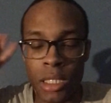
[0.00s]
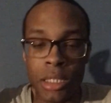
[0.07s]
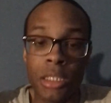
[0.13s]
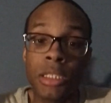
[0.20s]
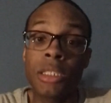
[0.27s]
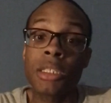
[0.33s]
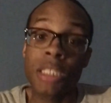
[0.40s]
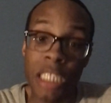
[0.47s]

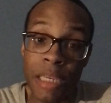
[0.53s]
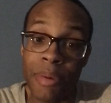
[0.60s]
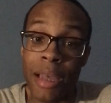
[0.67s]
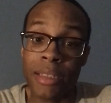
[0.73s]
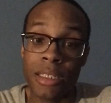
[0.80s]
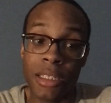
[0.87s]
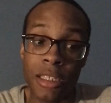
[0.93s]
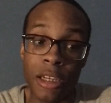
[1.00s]
Just keep
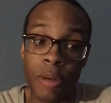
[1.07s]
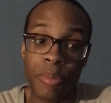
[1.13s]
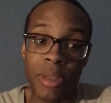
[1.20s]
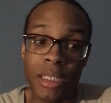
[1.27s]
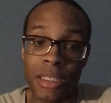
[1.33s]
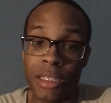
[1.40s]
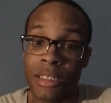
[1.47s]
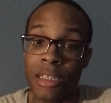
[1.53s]
Anthony Gill, please,
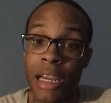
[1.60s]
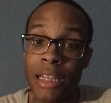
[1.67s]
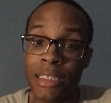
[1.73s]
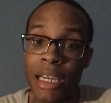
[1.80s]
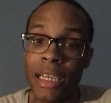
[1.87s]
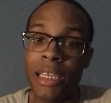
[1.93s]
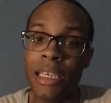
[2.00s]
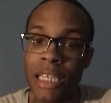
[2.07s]
because every
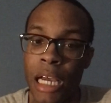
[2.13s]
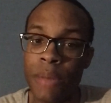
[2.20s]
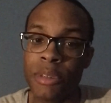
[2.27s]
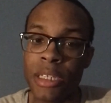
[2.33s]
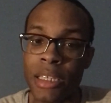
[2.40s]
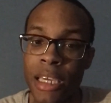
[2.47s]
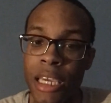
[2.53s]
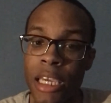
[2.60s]
time he comes in the
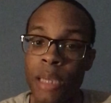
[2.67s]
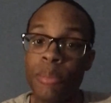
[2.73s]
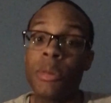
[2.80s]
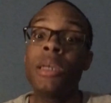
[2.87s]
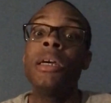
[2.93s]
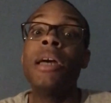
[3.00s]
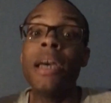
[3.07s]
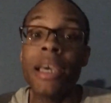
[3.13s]
game,
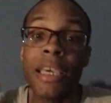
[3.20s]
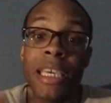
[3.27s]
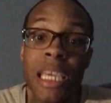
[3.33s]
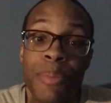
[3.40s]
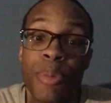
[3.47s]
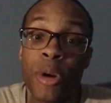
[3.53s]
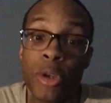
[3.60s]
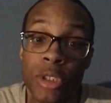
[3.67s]
he
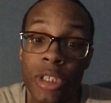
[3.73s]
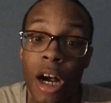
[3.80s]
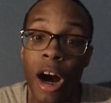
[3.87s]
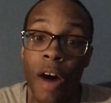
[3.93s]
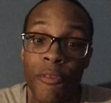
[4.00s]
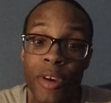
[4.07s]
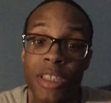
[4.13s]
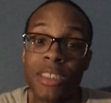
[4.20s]
produces
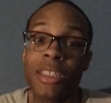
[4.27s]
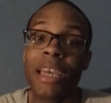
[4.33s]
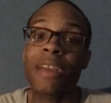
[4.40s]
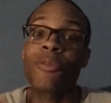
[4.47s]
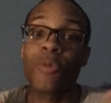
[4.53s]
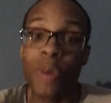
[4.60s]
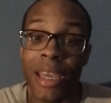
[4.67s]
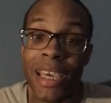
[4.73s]
offense like
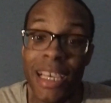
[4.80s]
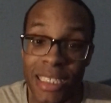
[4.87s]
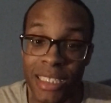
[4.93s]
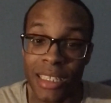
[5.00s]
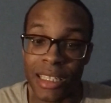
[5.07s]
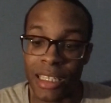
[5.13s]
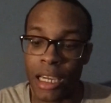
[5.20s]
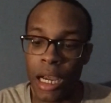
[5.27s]

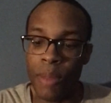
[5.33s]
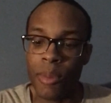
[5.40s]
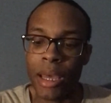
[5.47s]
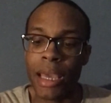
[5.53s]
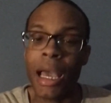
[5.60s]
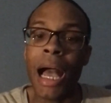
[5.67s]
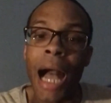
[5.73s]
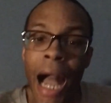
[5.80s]
instantly. I'm
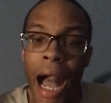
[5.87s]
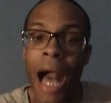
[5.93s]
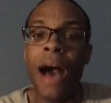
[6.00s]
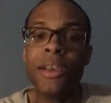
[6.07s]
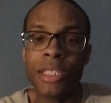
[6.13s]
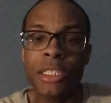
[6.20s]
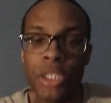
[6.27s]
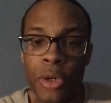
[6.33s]
like, how does
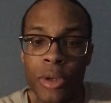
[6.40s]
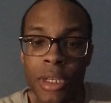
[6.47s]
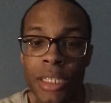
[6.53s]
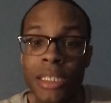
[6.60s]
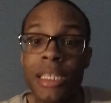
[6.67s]
he do this?